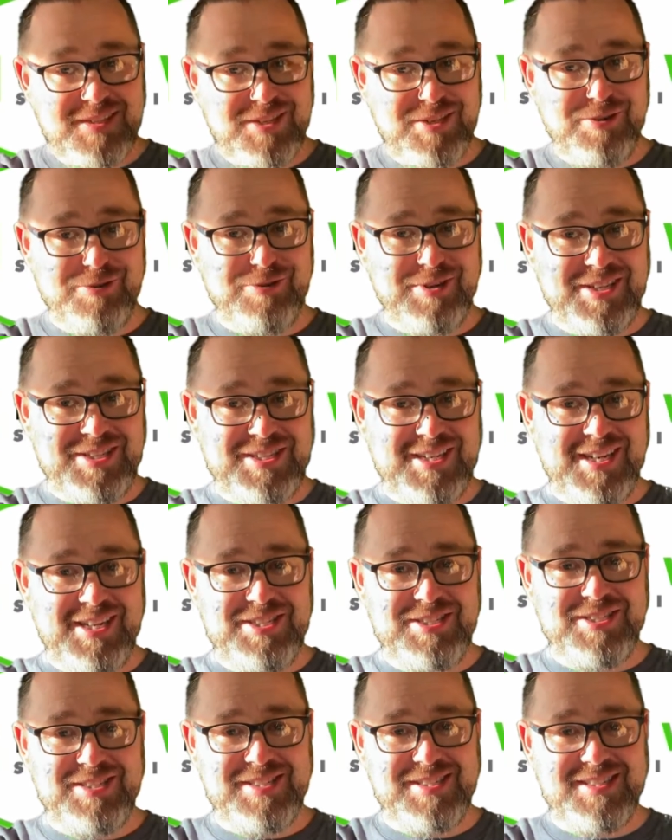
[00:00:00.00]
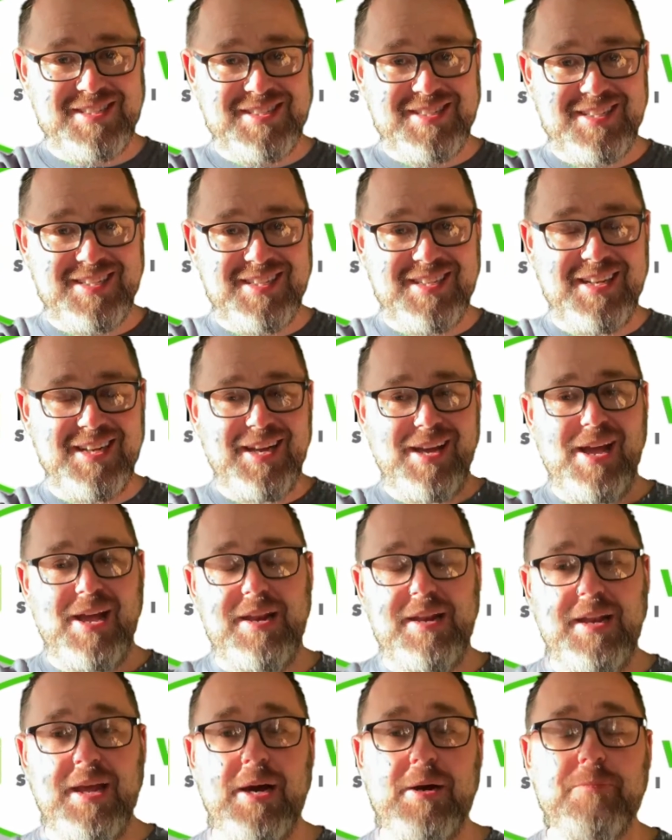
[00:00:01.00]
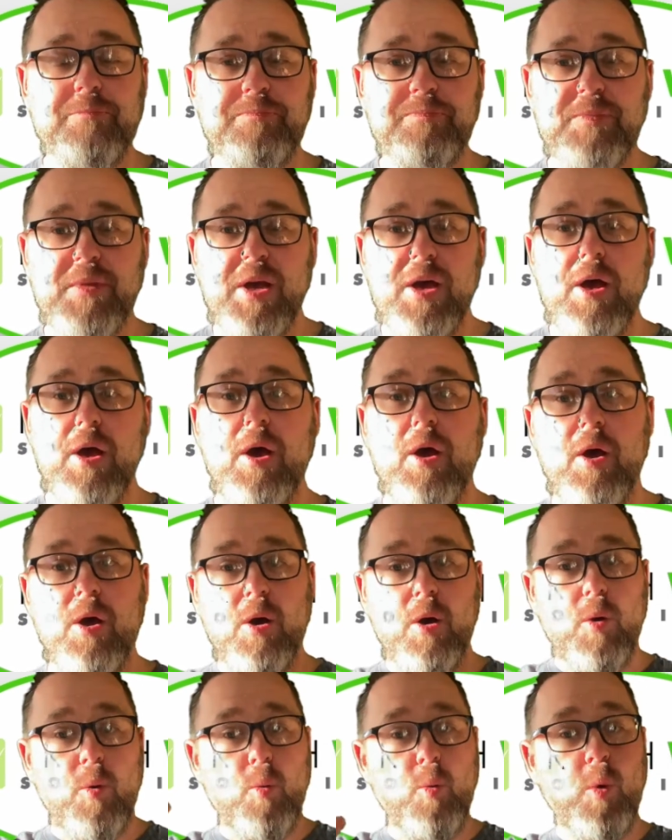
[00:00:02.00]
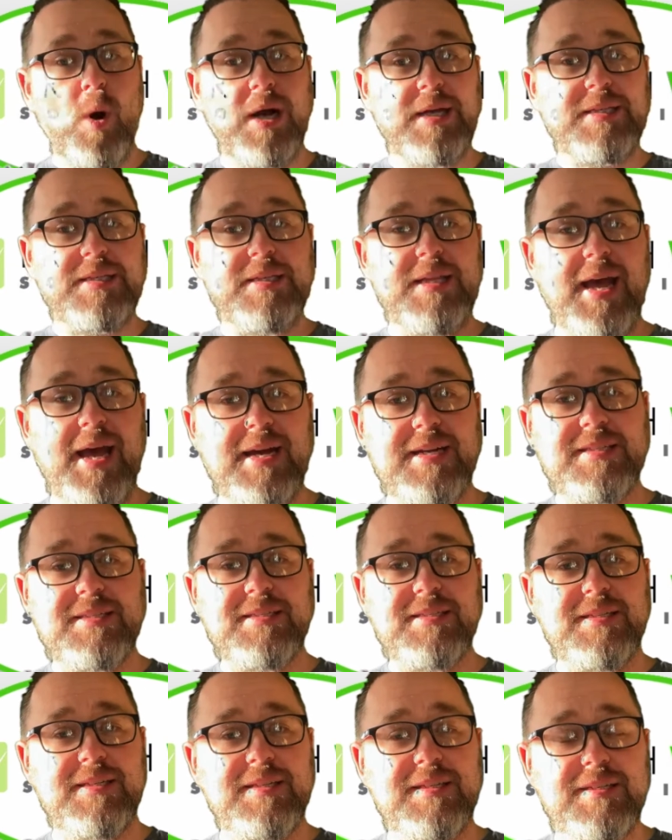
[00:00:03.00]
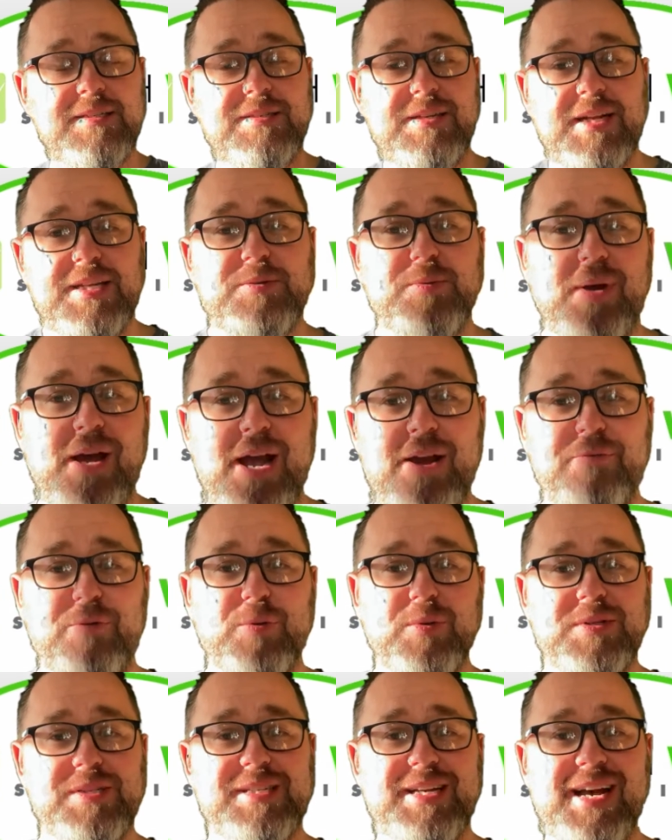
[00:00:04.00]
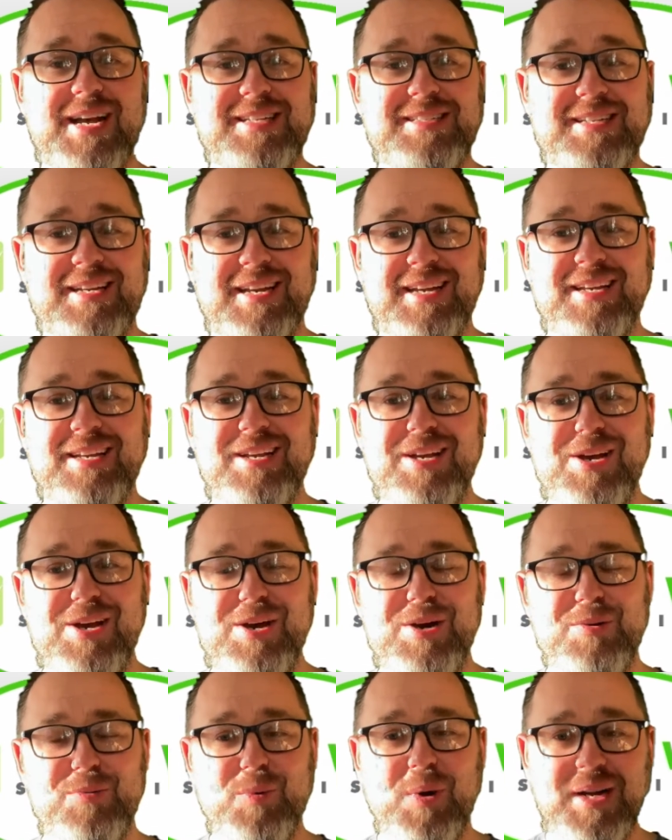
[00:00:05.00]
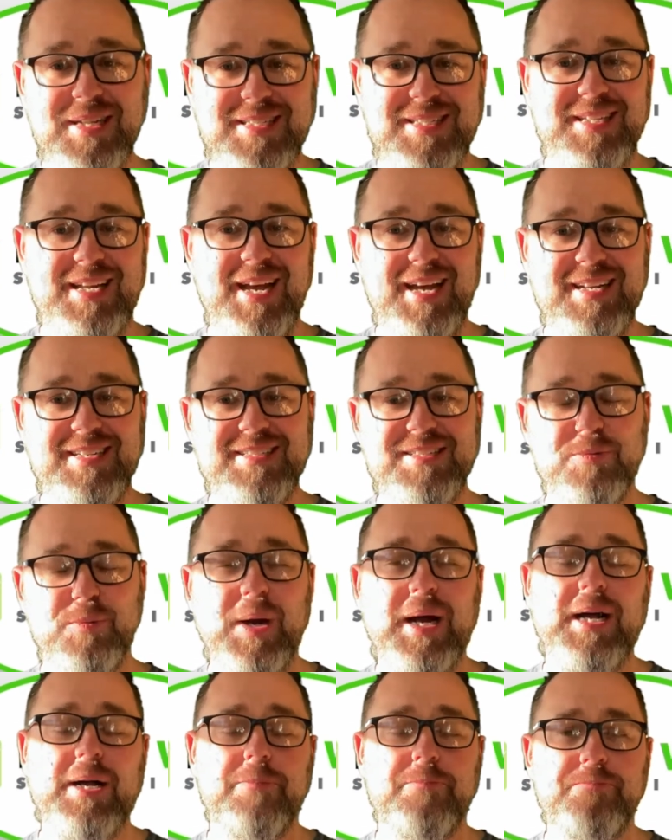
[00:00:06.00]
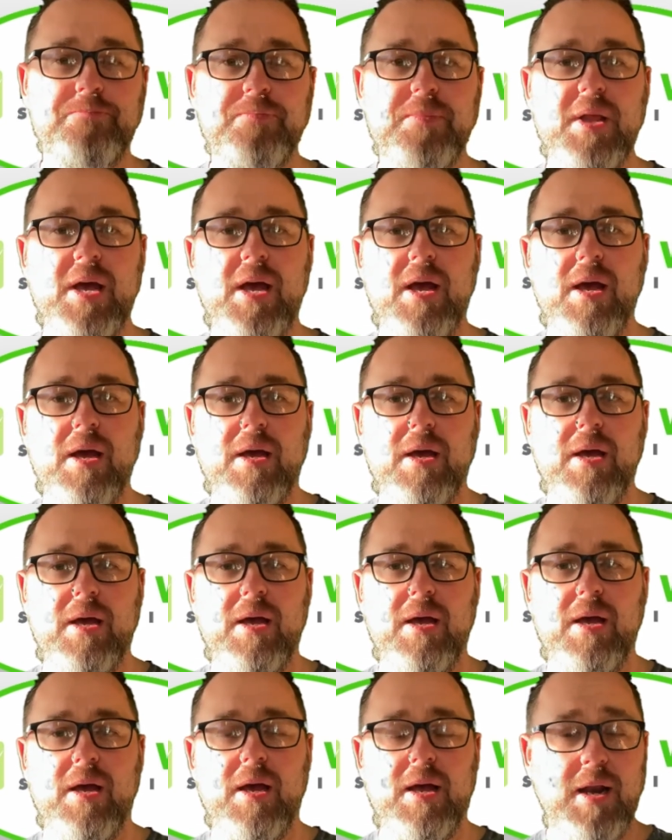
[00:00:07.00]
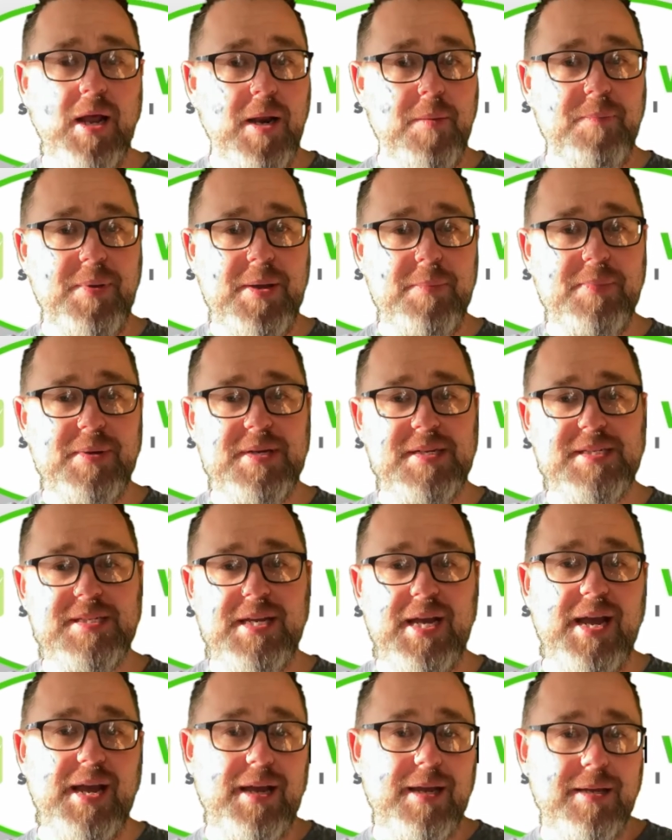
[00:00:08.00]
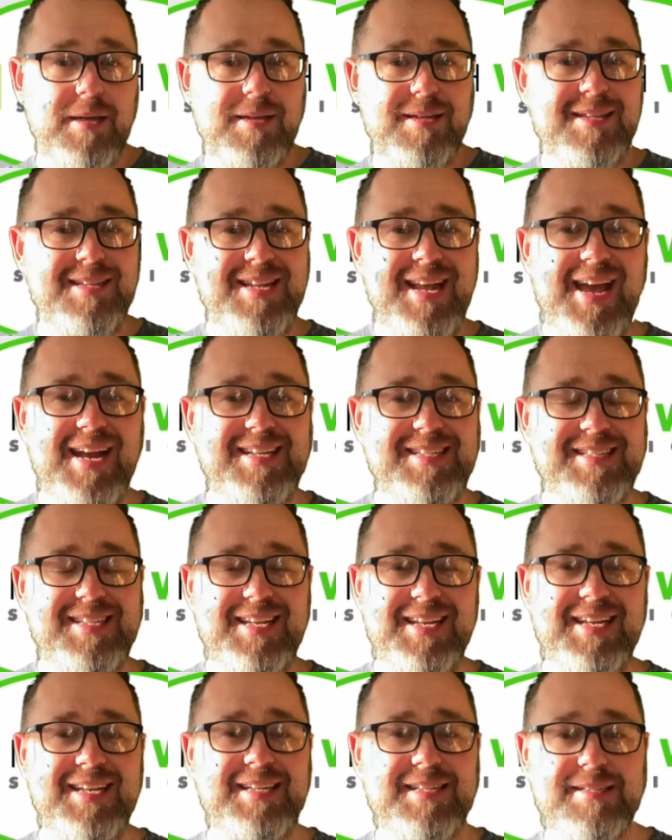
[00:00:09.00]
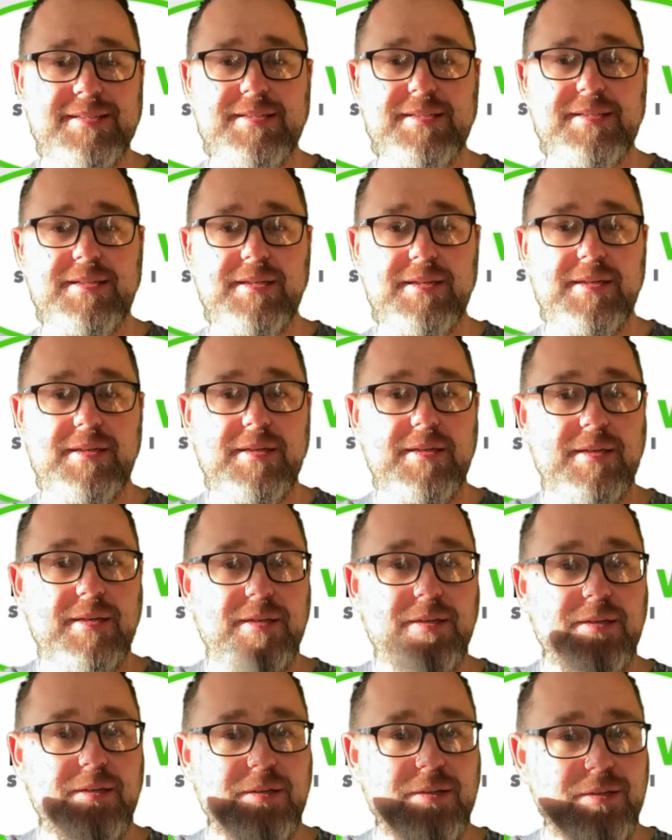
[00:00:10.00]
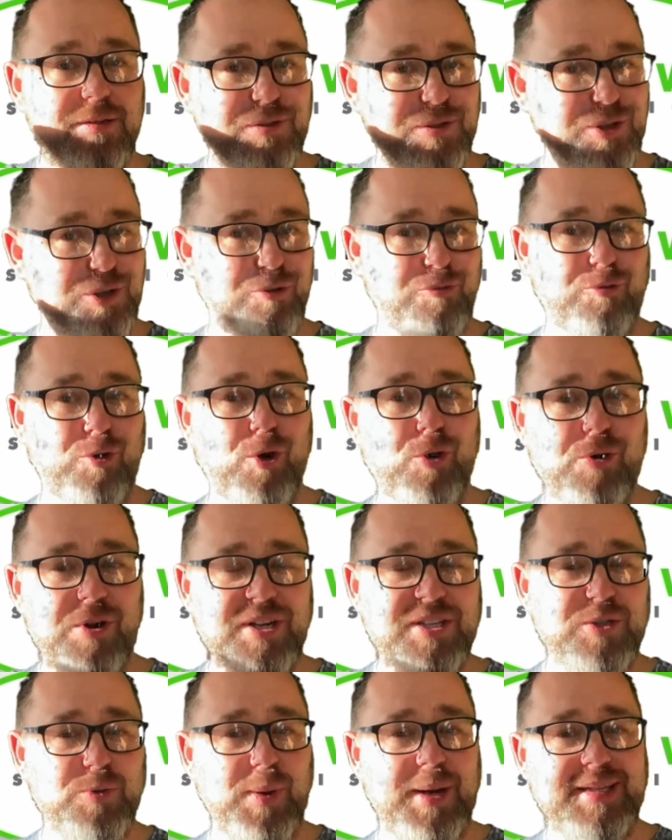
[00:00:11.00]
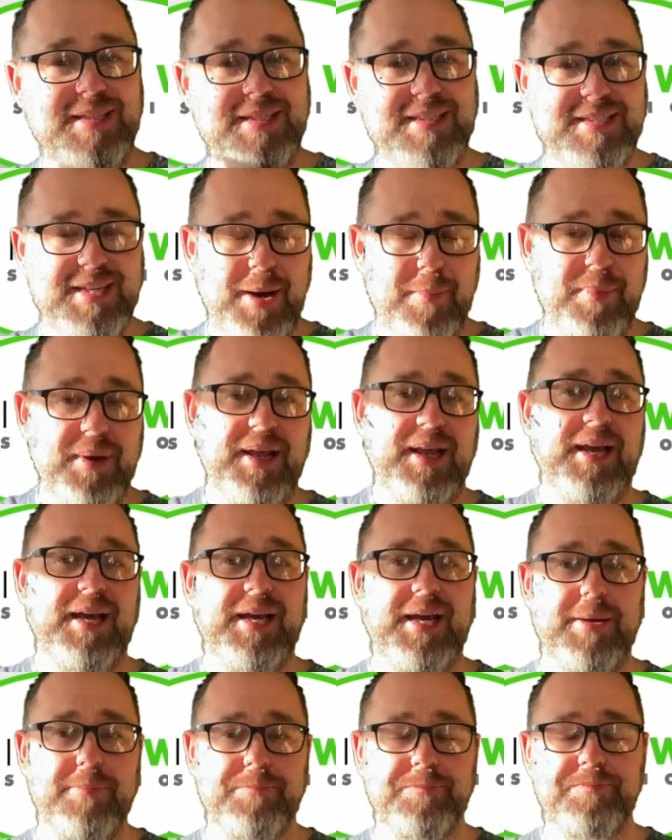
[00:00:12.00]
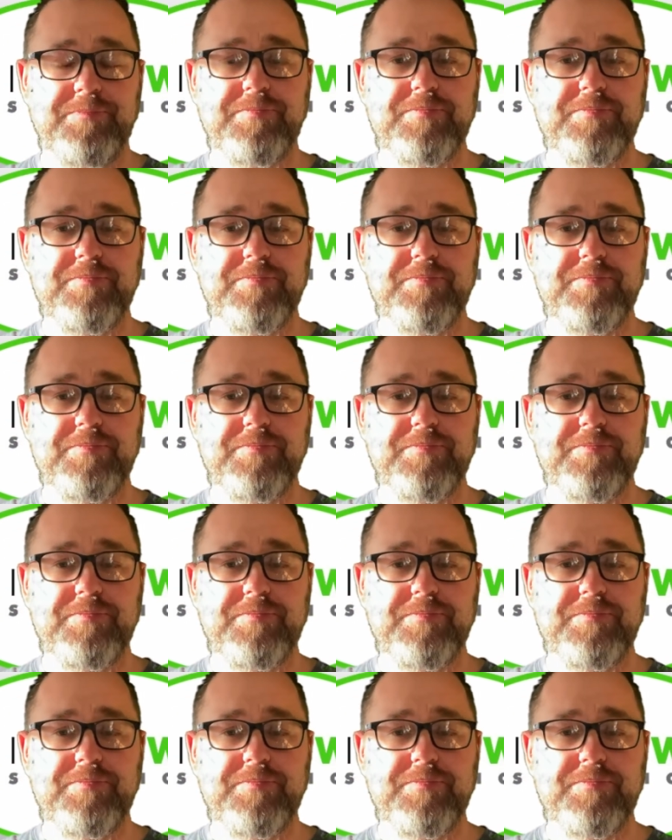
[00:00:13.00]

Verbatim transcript: Congratulations. Now, what's next? So that's what everyone's asking. What's next? Well, a lot of people are saying next is the roaring 20s happening again.